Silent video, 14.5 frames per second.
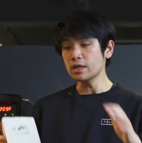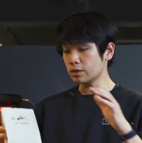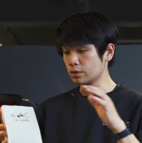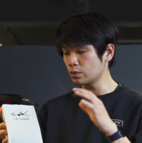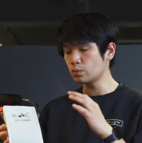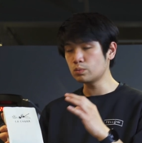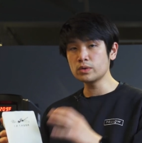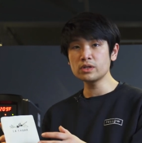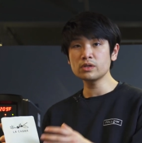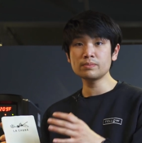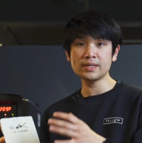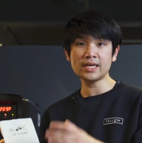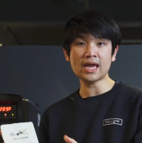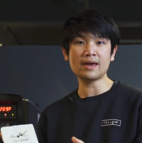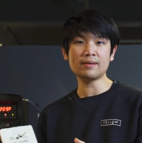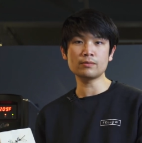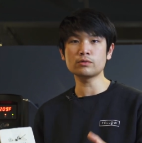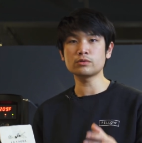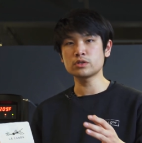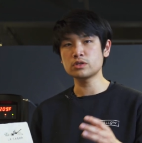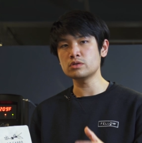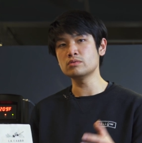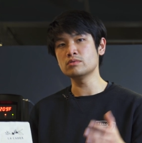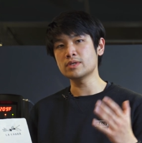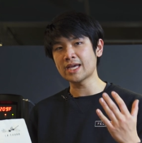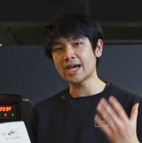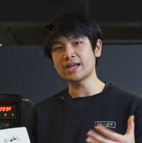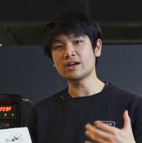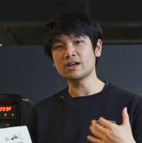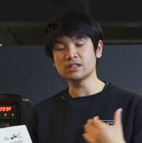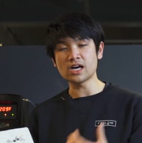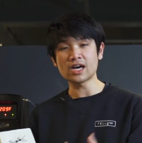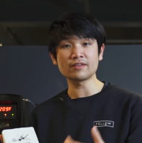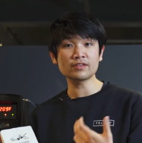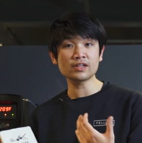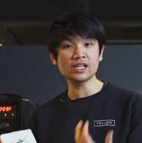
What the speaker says: you will be able to get a lot of